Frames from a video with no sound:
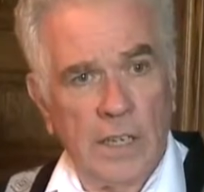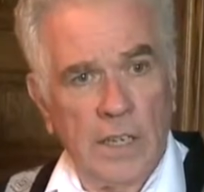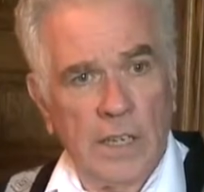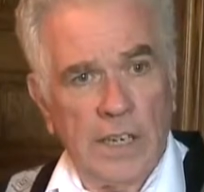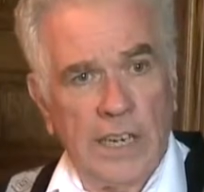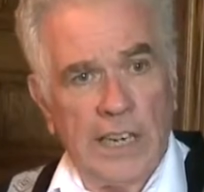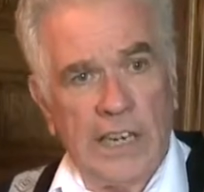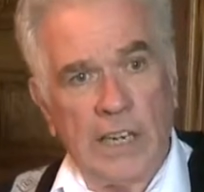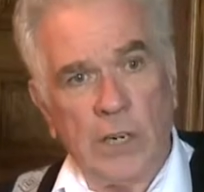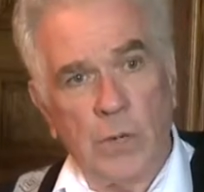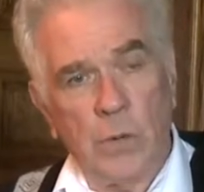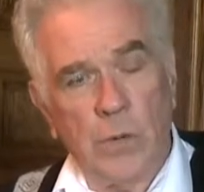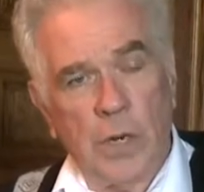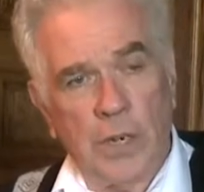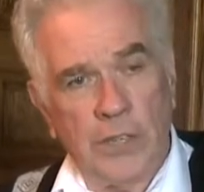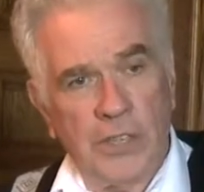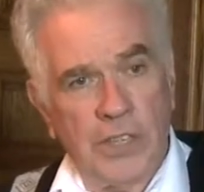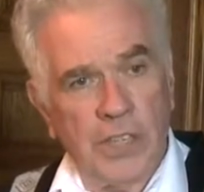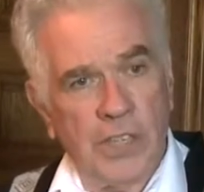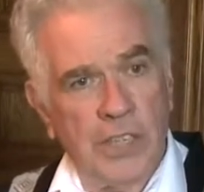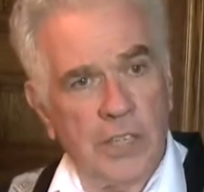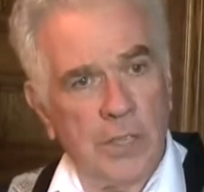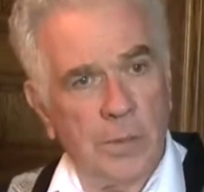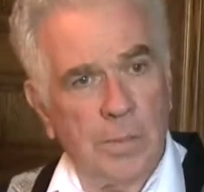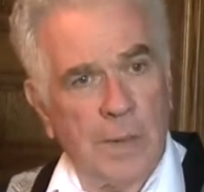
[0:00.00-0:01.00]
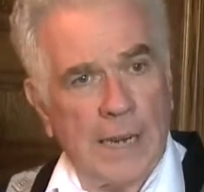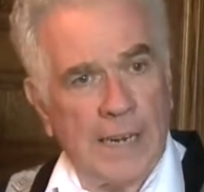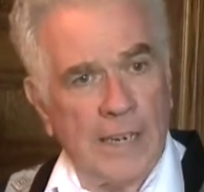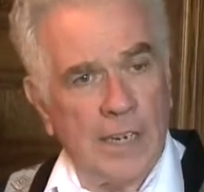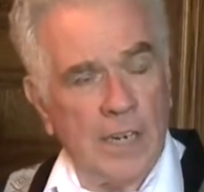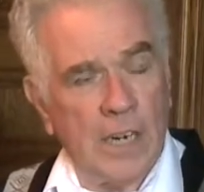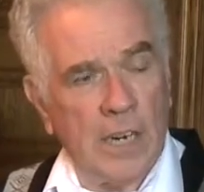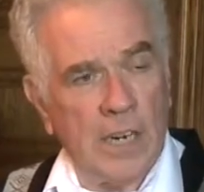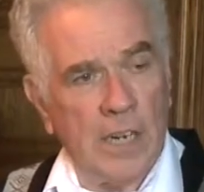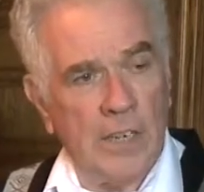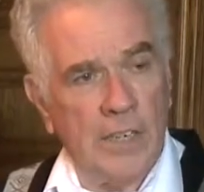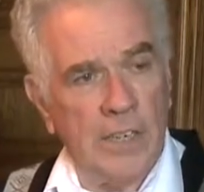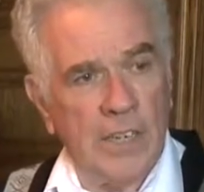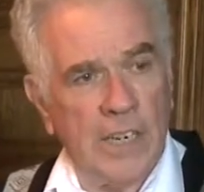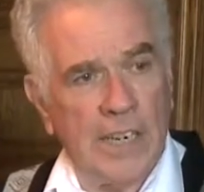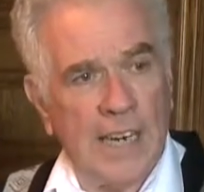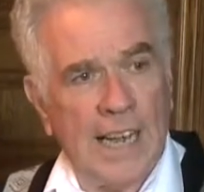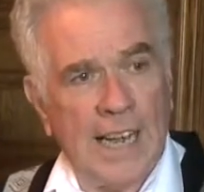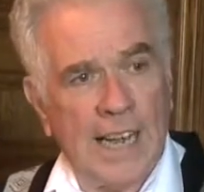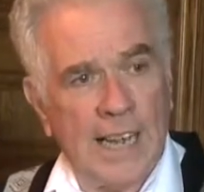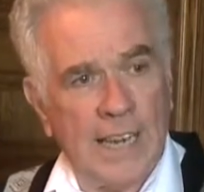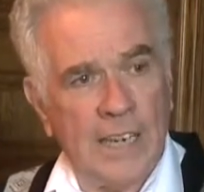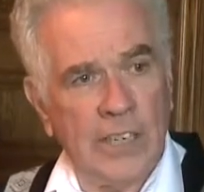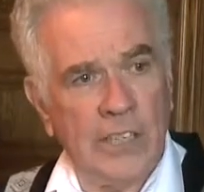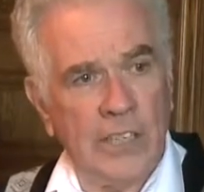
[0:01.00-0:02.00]
He'd go out into the back garden and
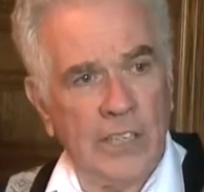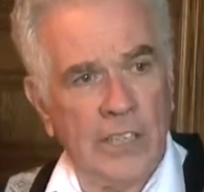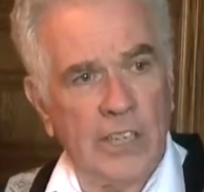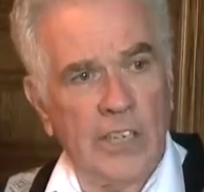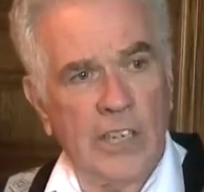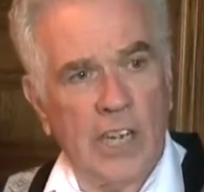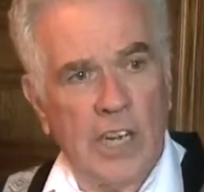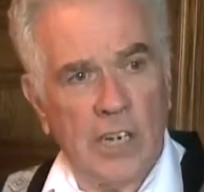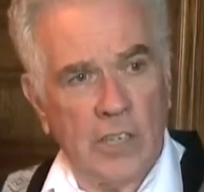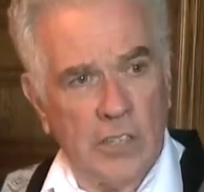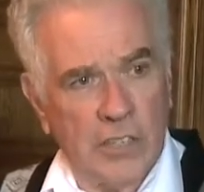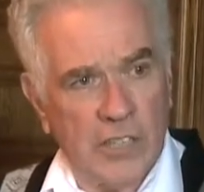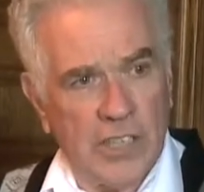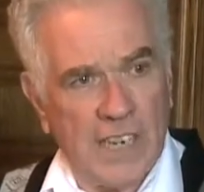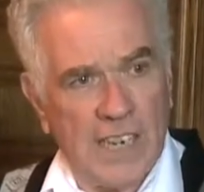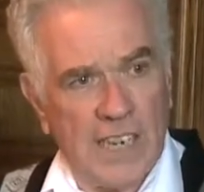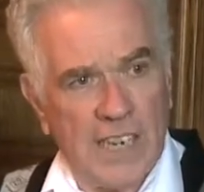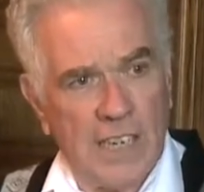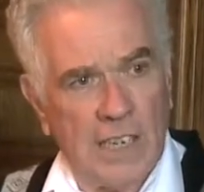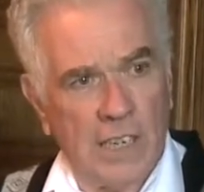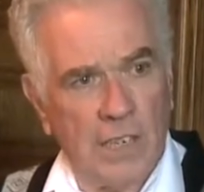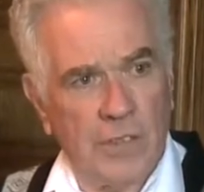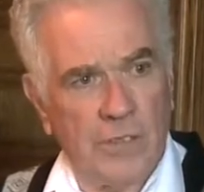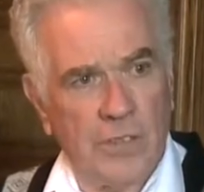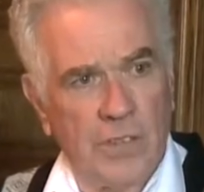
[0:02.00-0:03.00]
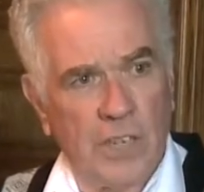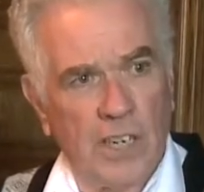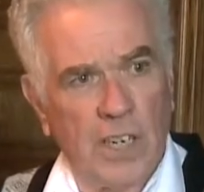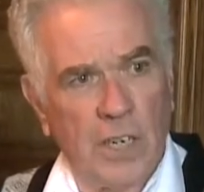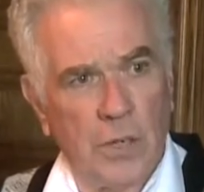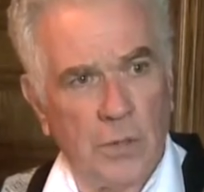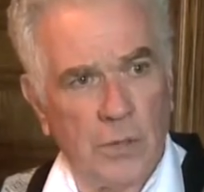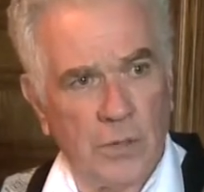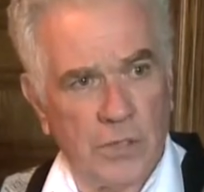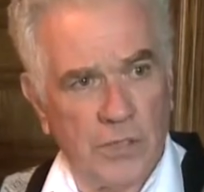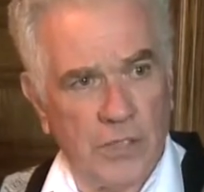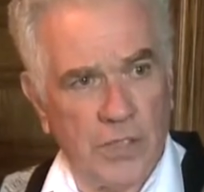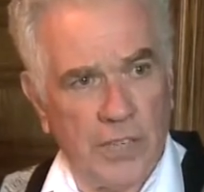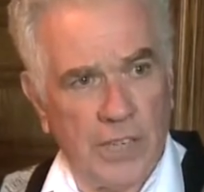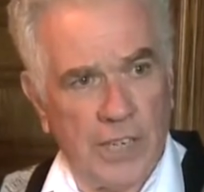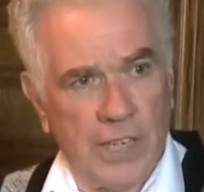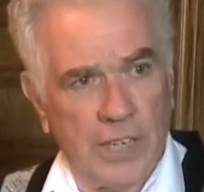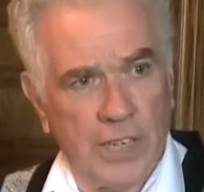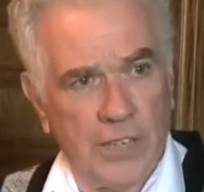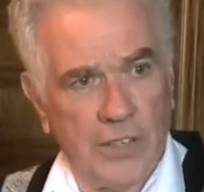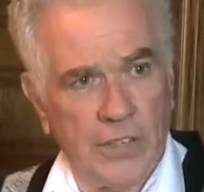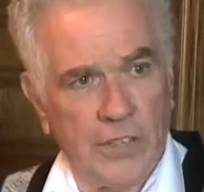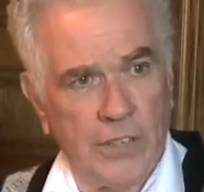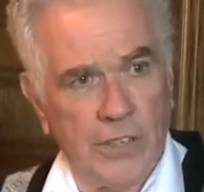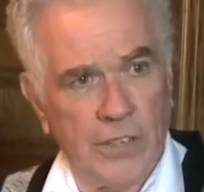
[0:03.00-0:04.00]
hide in the dog's kennel for hours on
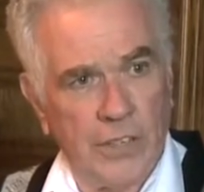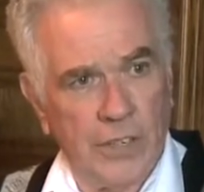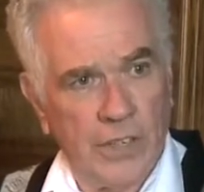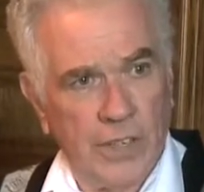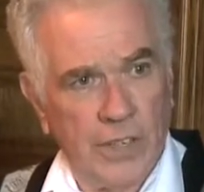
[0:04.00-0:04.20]
end